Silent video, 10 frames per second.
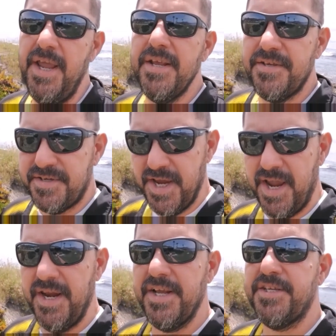
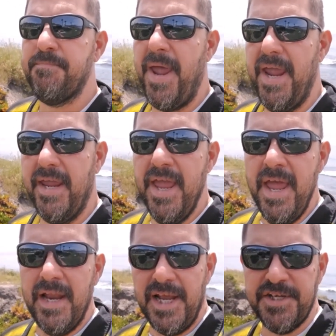sickness, pain.
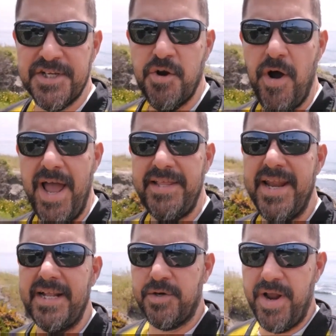Let's just go ahead and
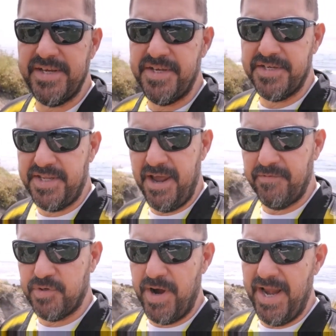address these
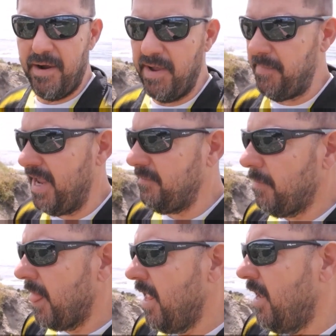devils right now. Amen.
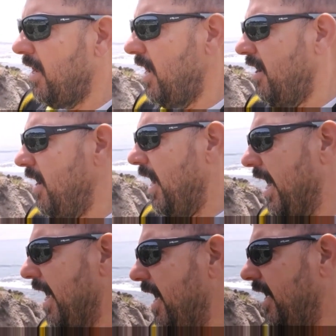
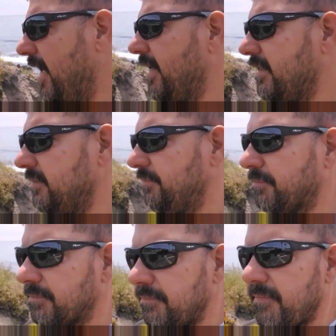Uh,
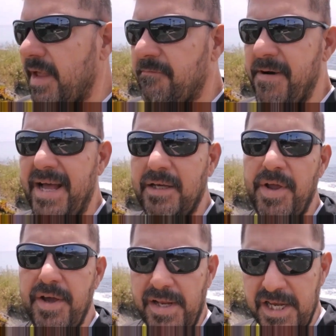Father,
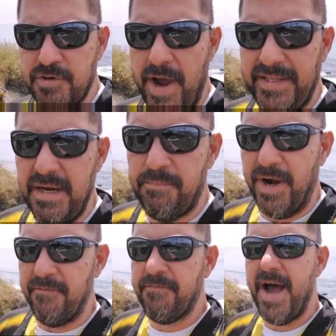let's go ahead and
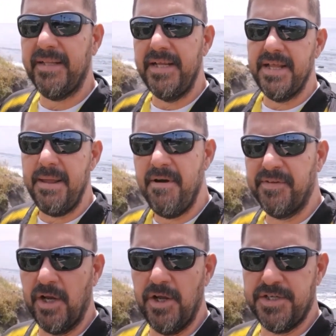pray. Father, in the name of
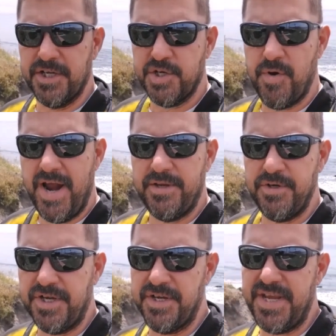the Lord Jesus Christ, we
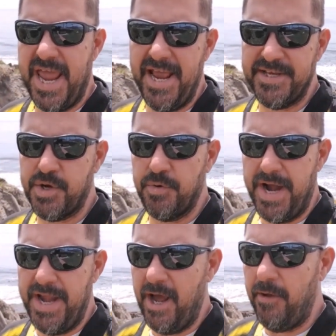just ask you
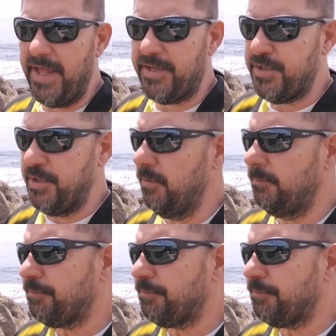right now that you